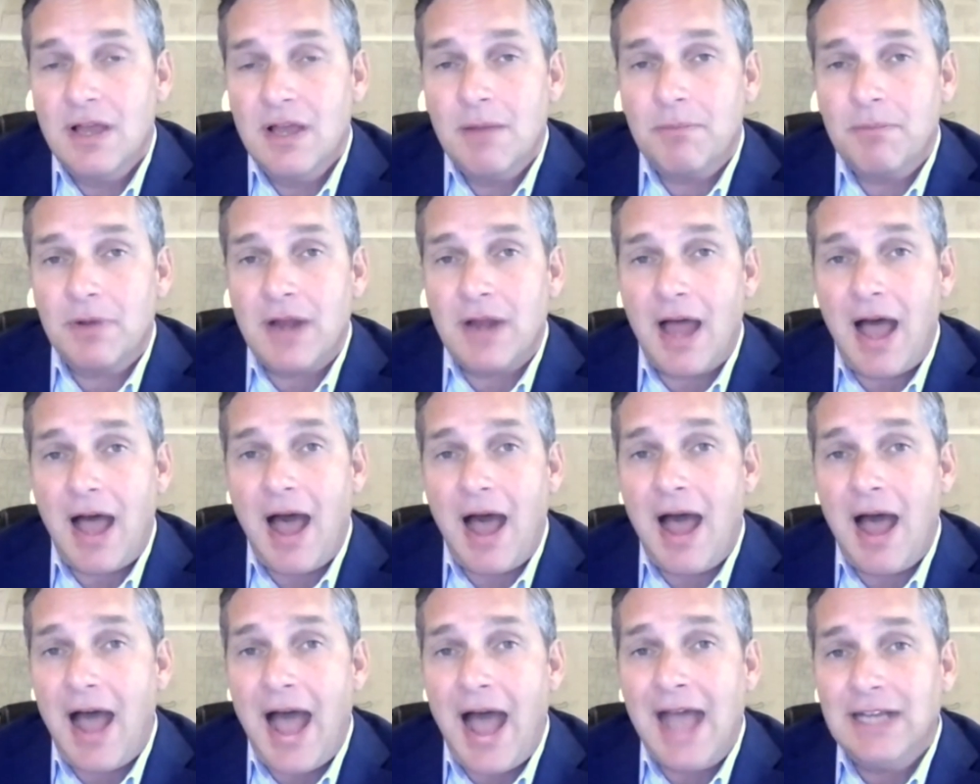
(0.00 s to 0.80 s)
But
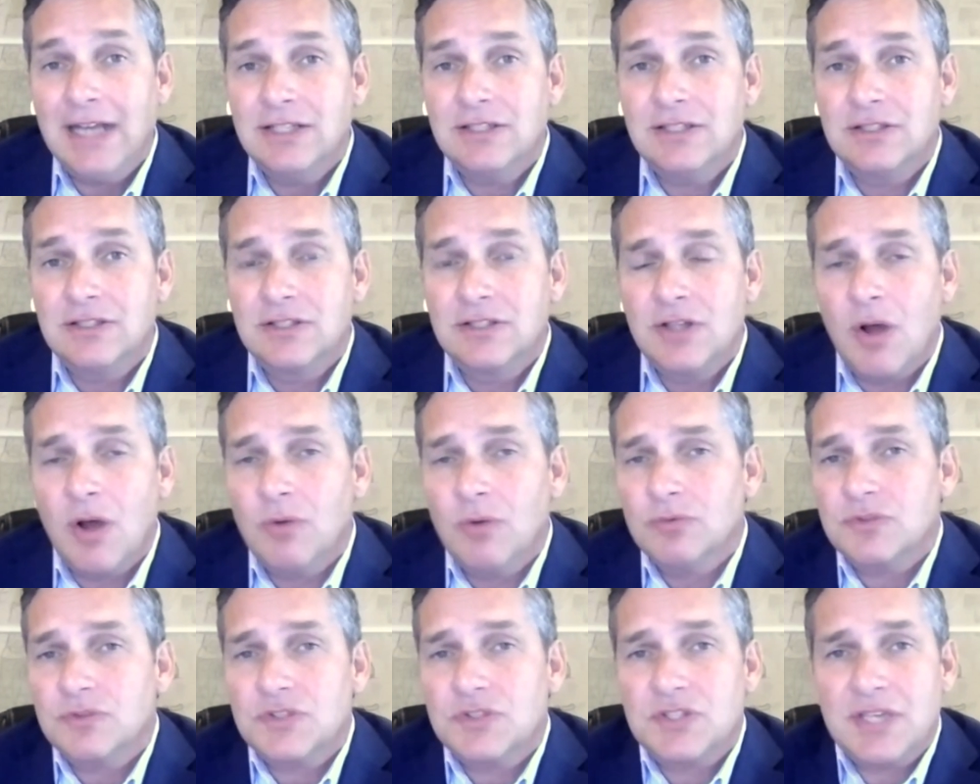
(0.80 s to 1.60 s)
I
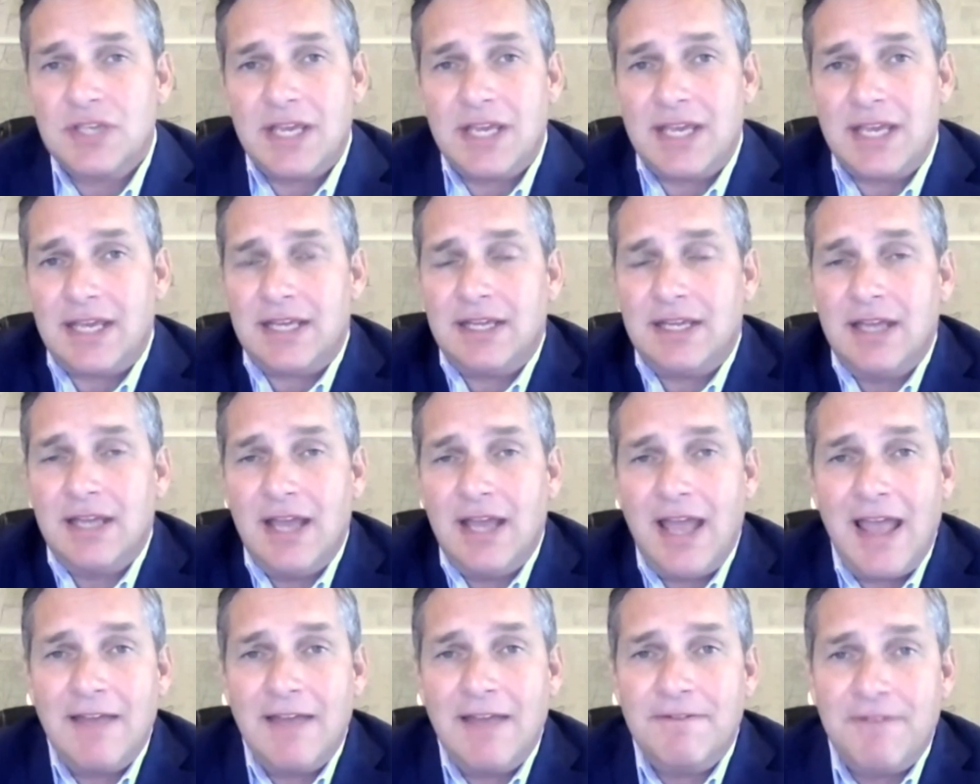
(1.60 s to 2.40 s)
don't see
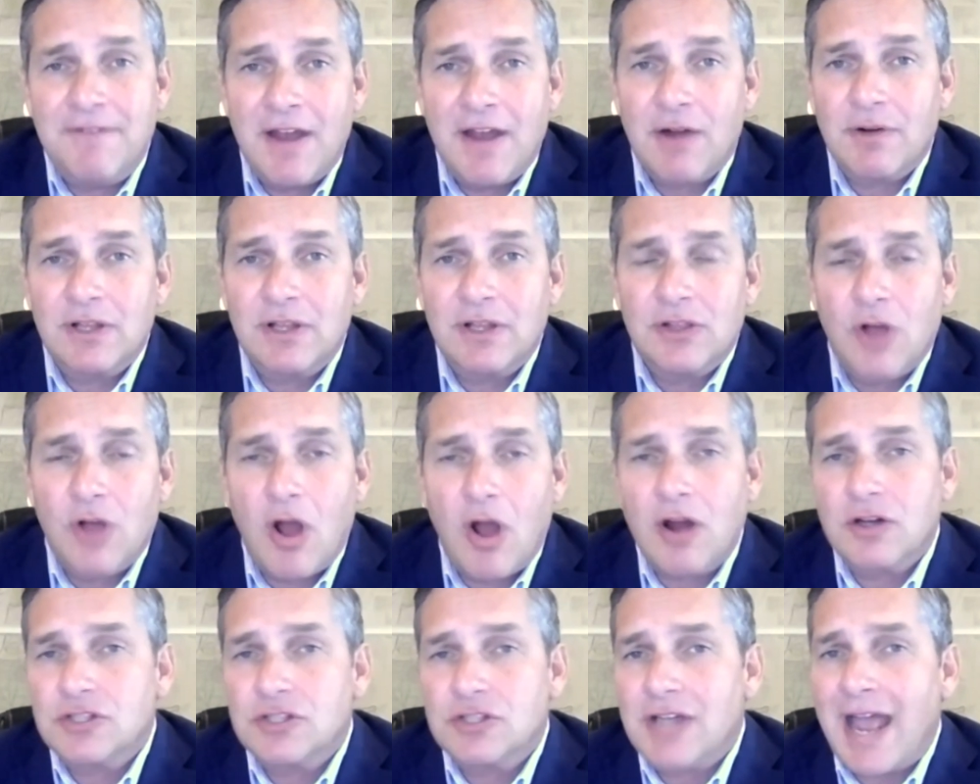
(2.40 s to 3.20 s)
a very
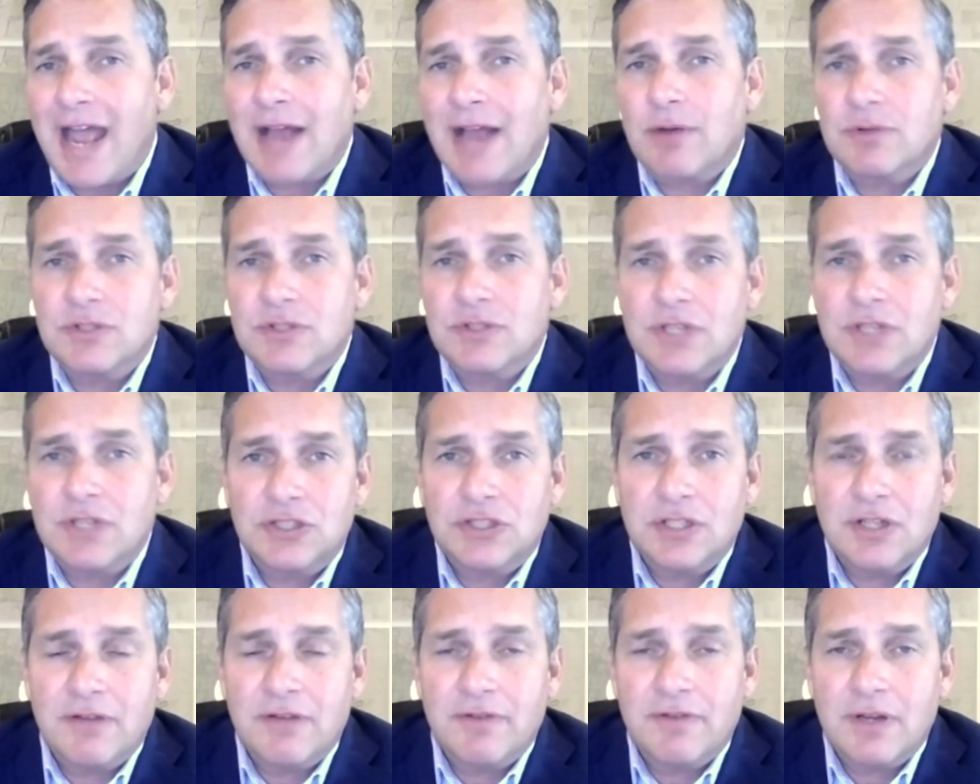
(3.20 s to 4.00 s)
large
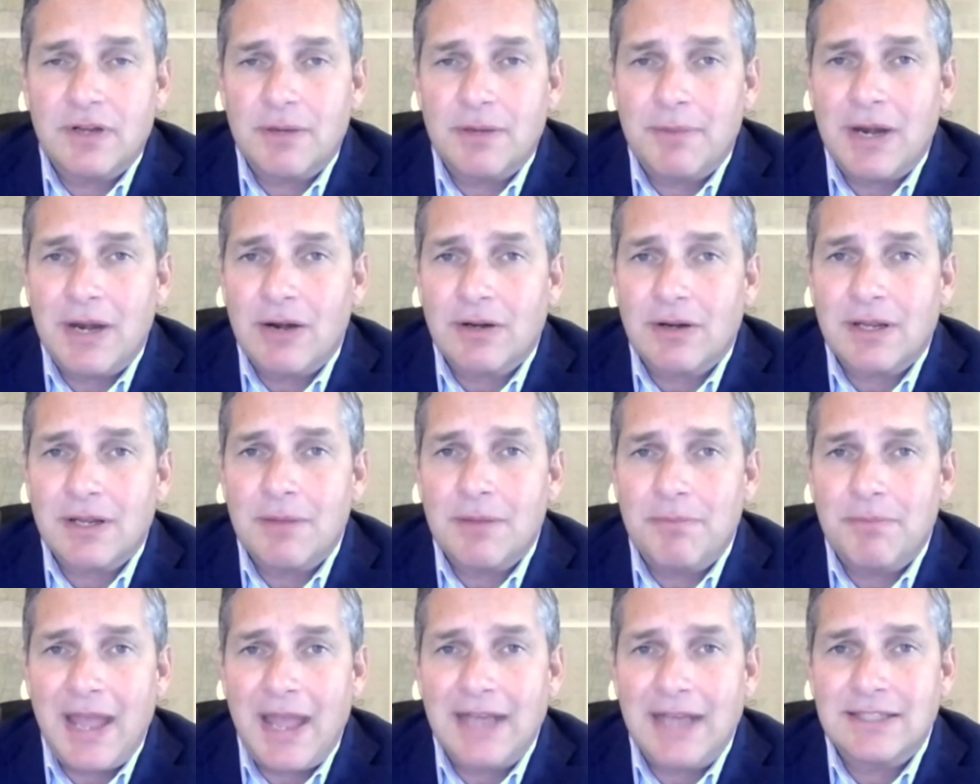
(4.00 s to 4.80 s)
acquisition of an American
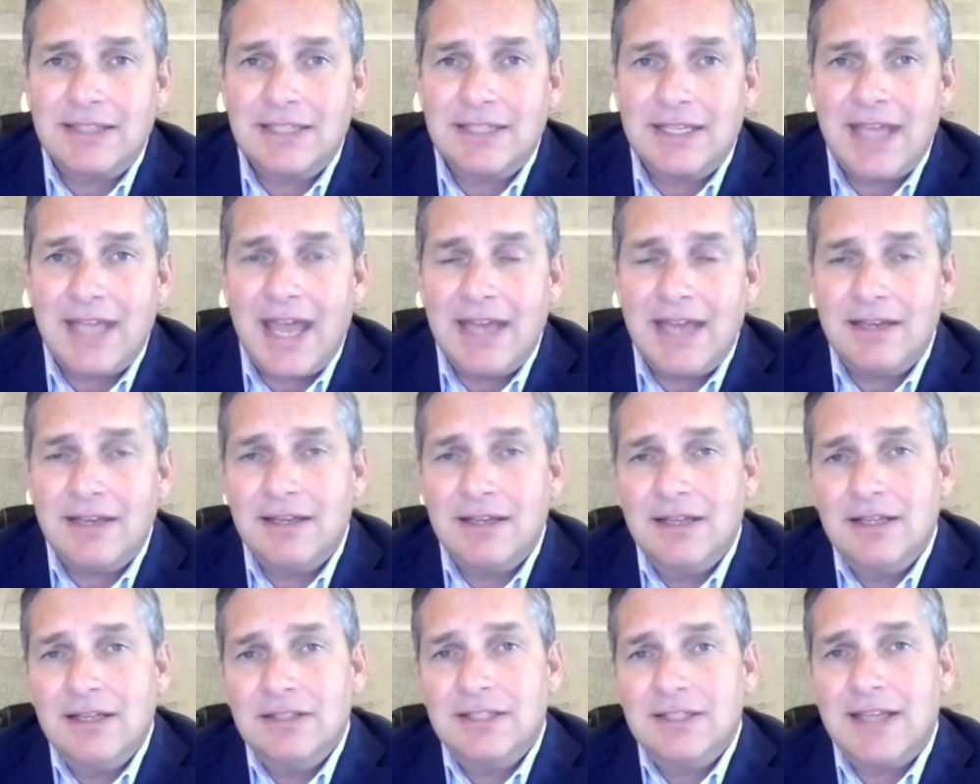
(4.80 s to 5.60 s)
bank to
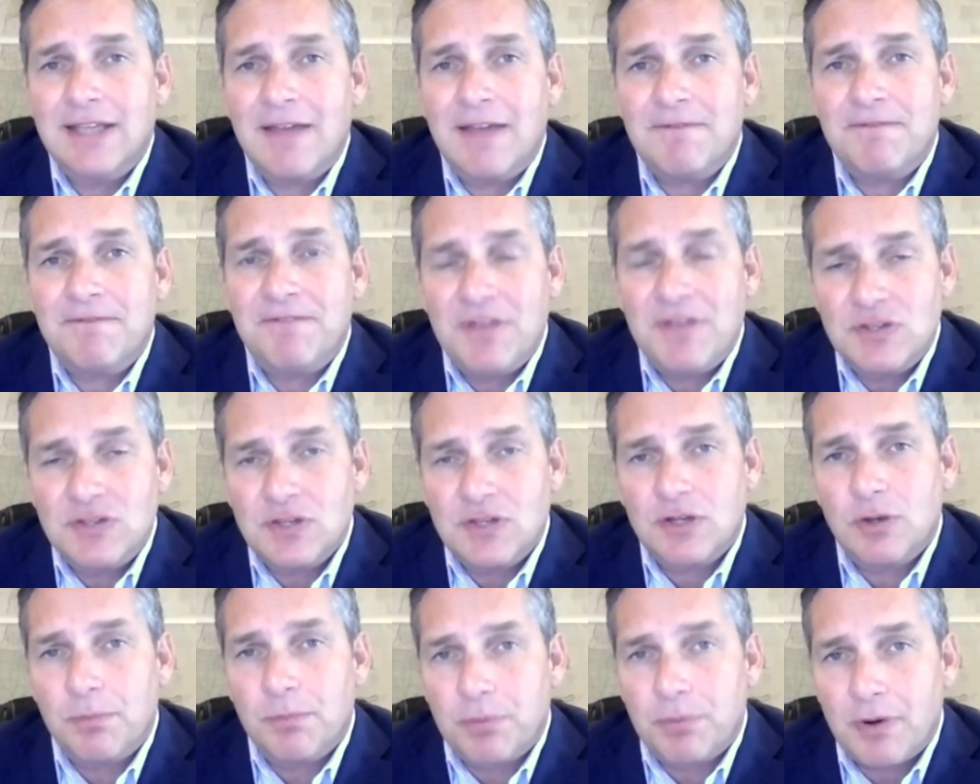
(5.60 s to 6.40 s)
get
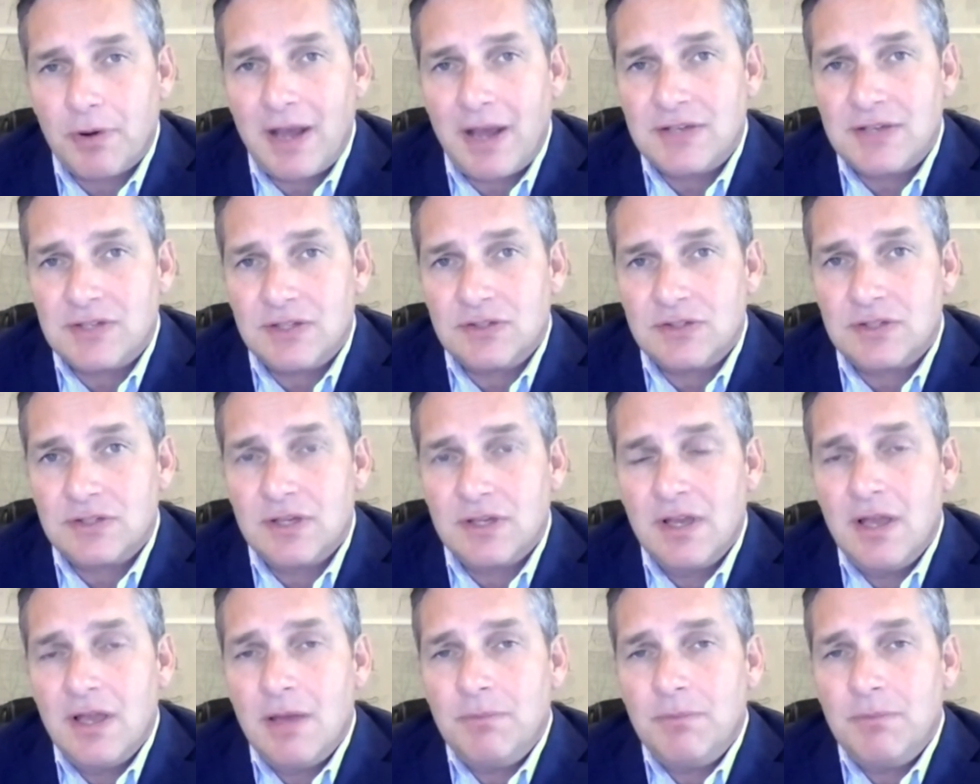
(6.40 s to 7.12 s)
physical presence,